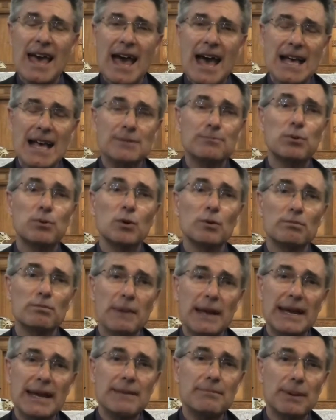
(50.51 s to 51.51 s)
has put
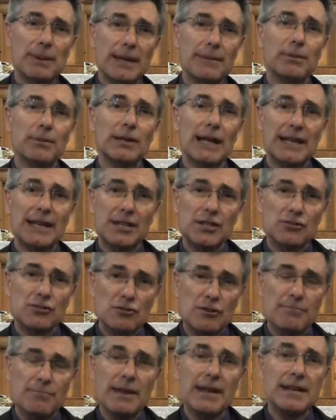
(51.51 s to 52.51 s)
many people under
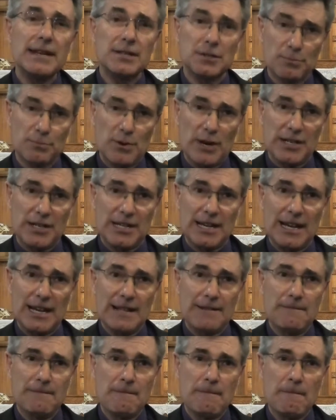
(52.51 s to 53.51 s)
tremendous pressure.